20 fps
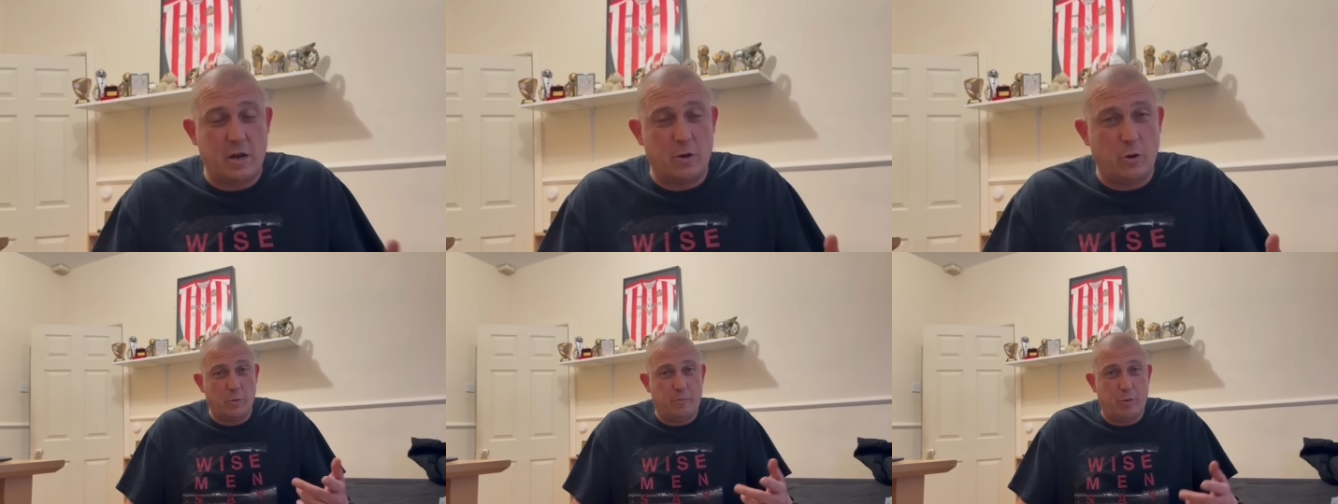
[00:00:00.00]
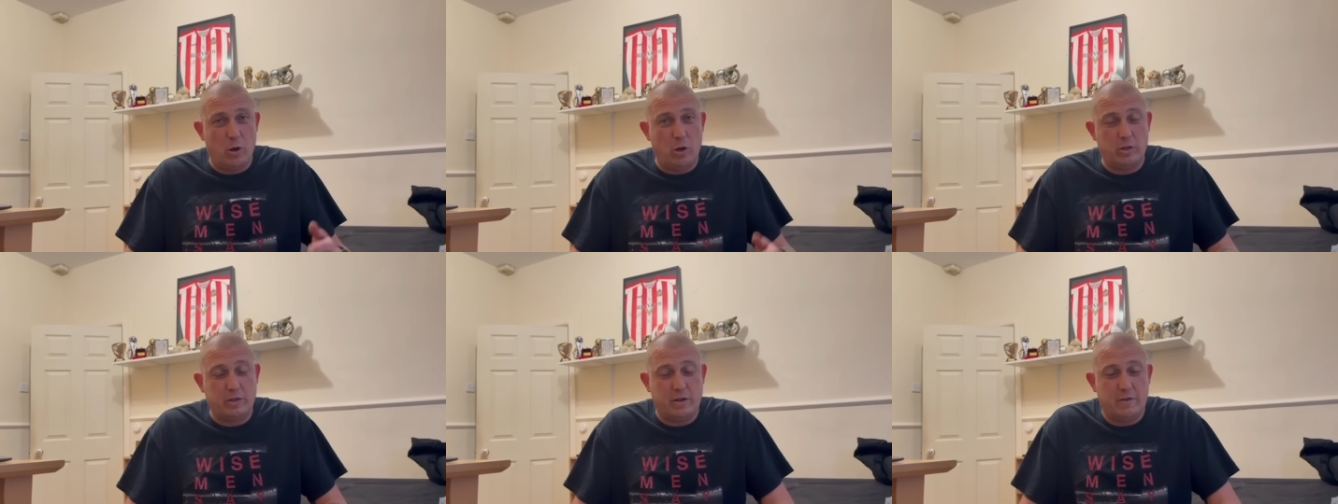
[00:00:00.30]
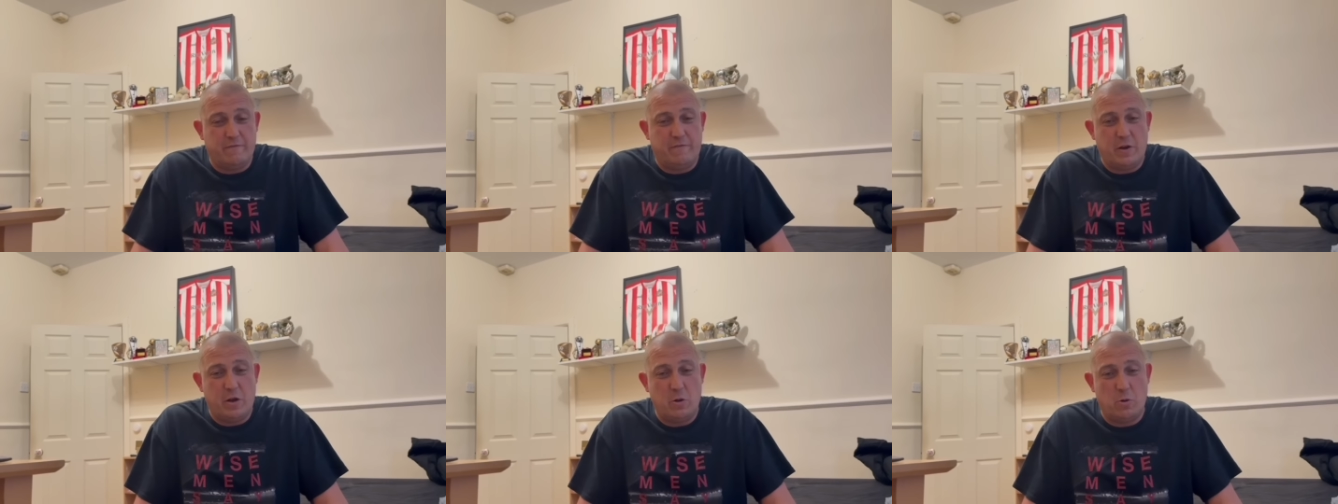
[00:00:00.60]
I know Paul did
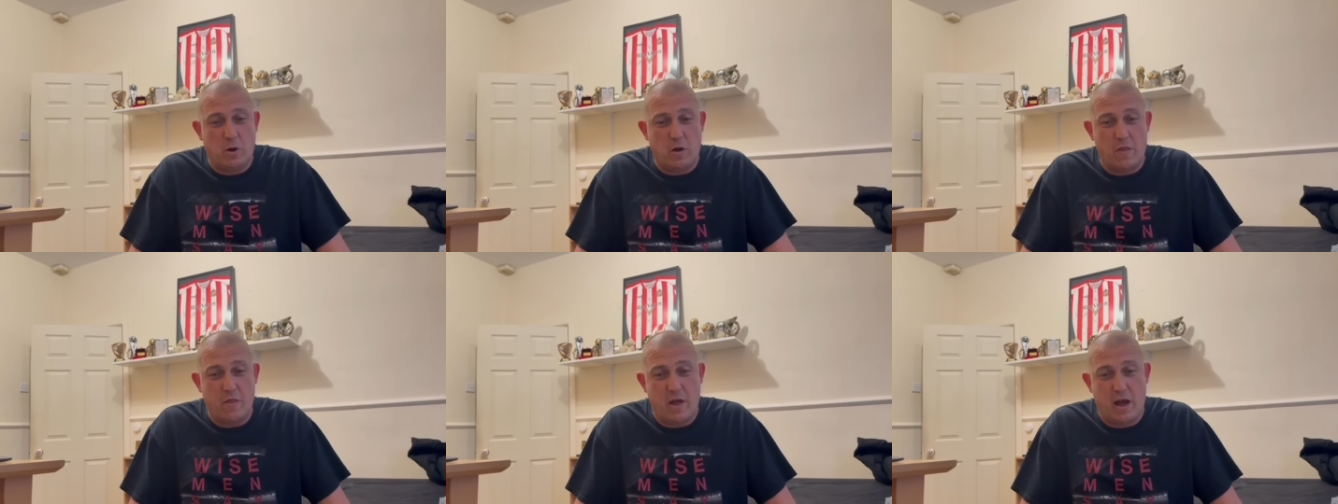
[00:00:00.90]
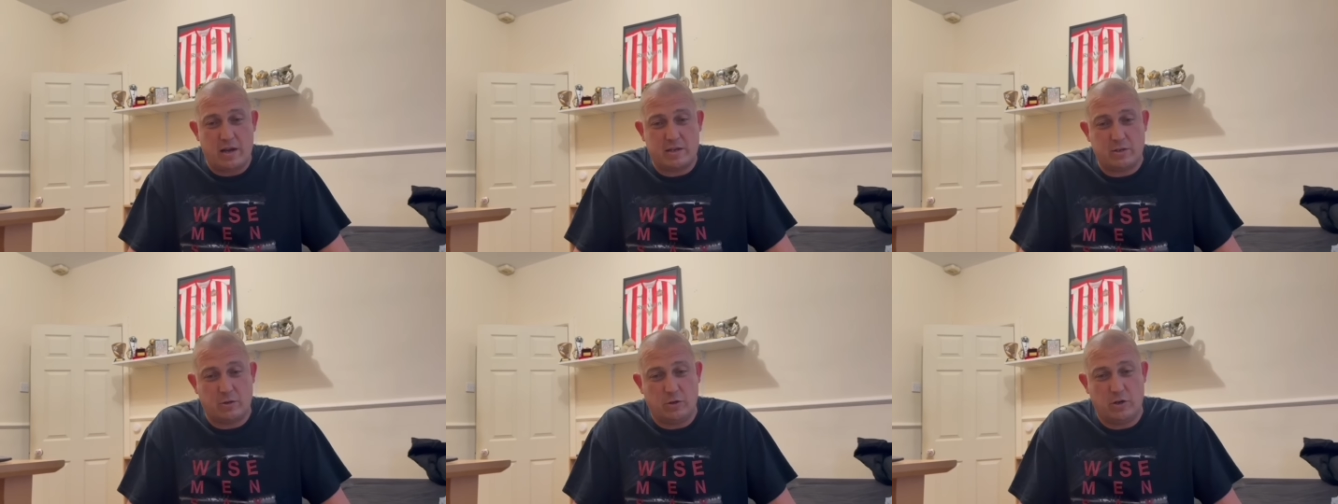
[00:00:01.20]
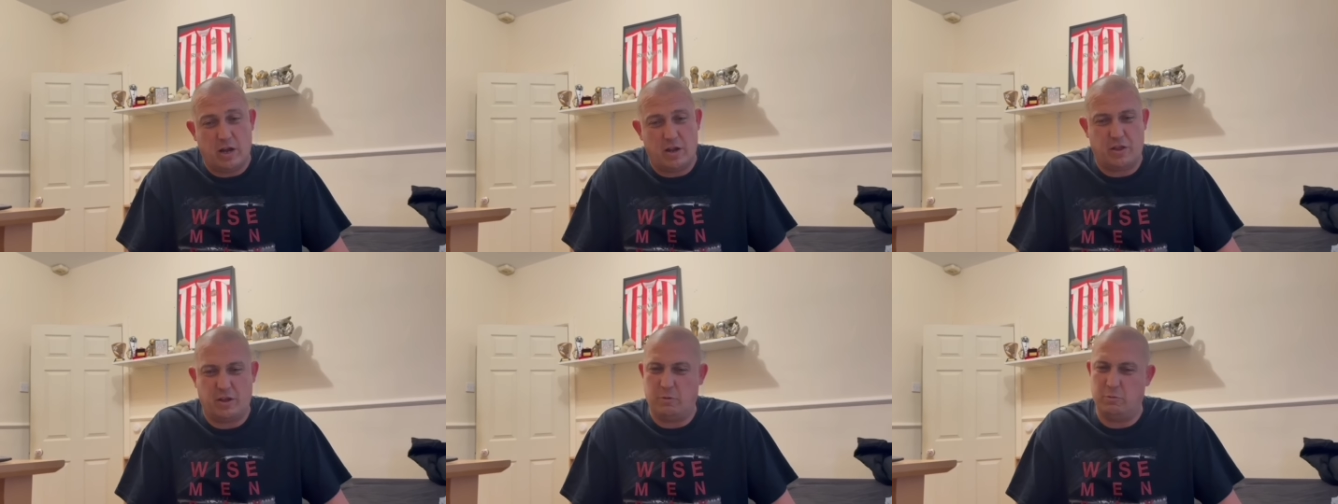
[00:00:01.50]
a video on that,
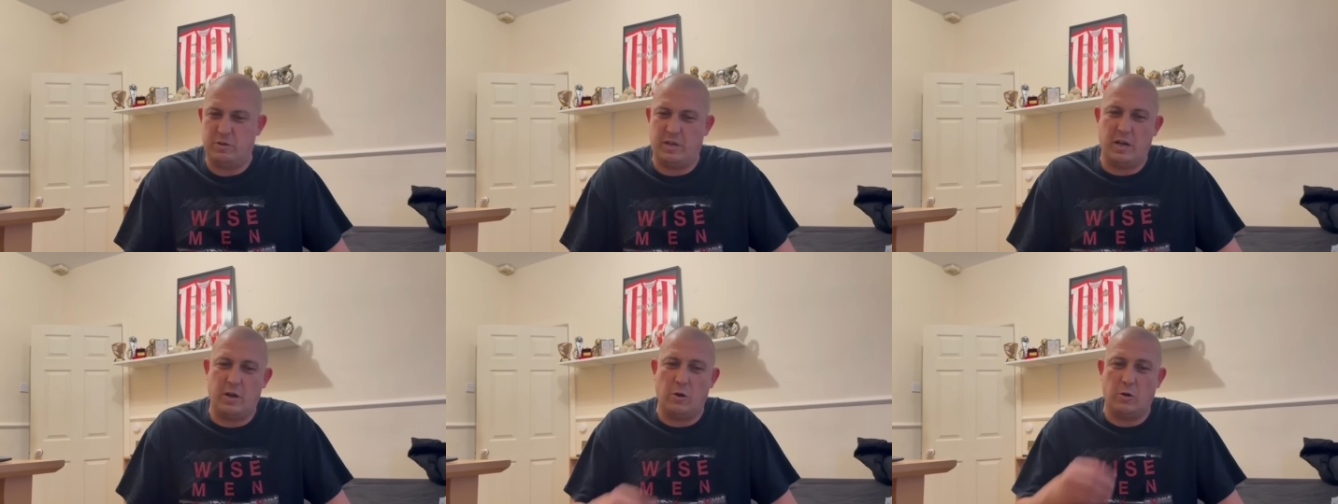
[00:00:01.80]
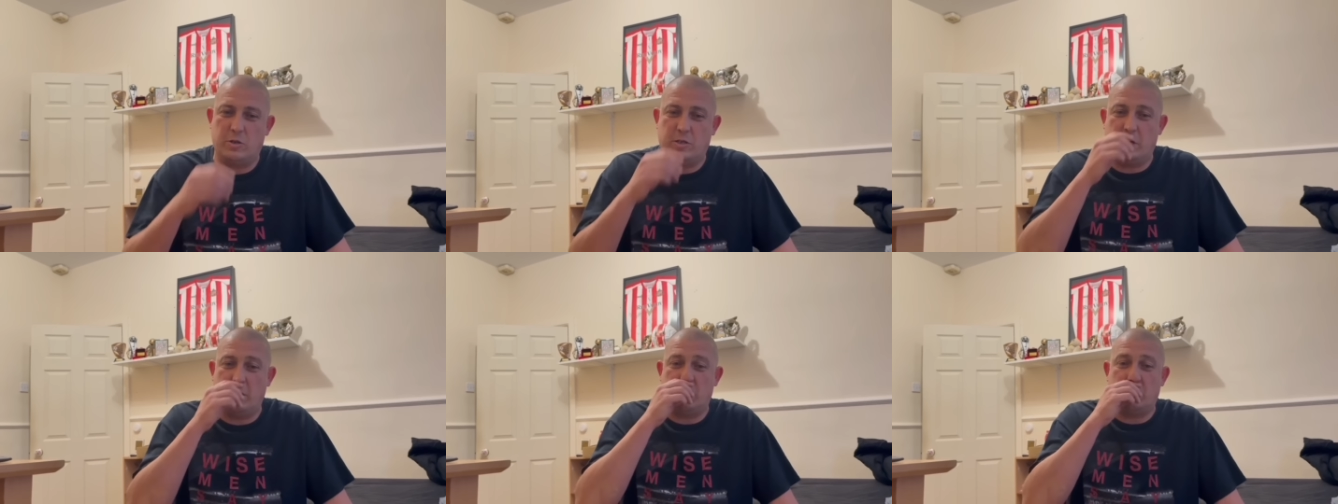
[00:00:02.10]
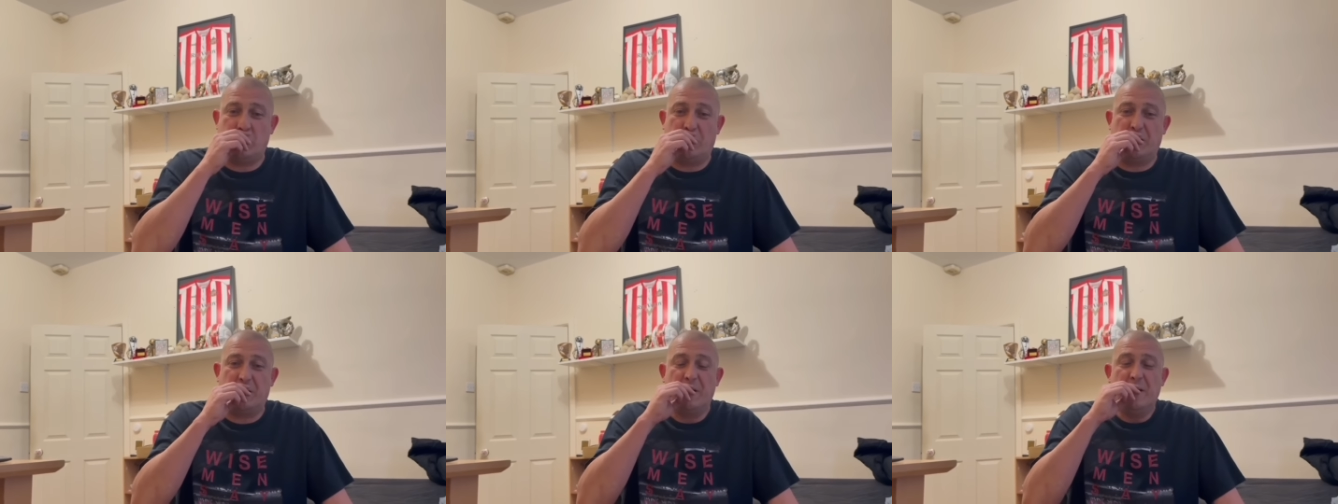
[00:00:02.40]
or I think we did it on
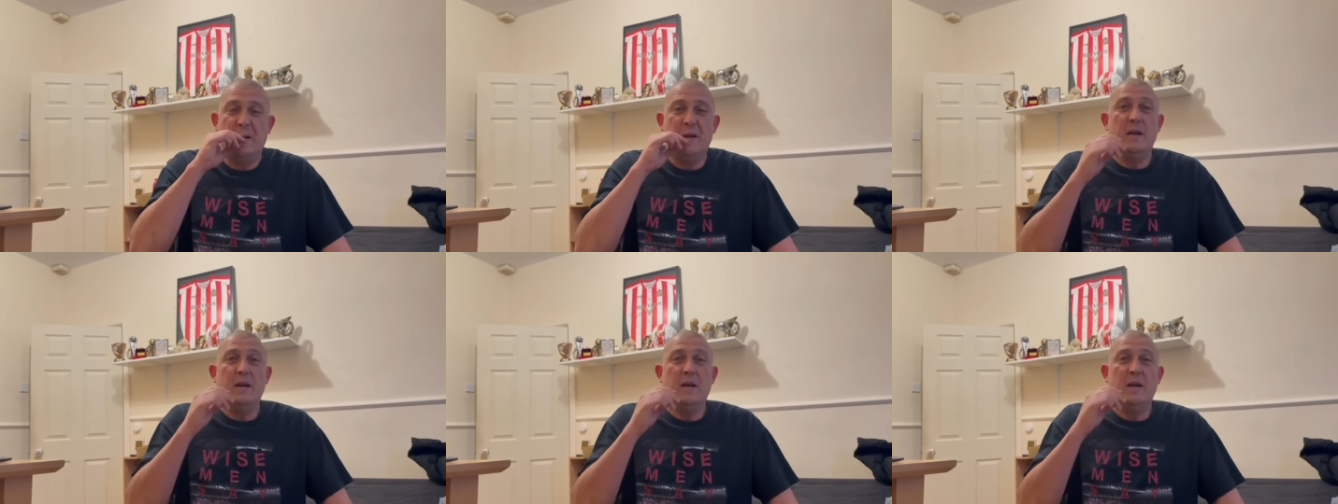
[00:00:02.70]
TikTok.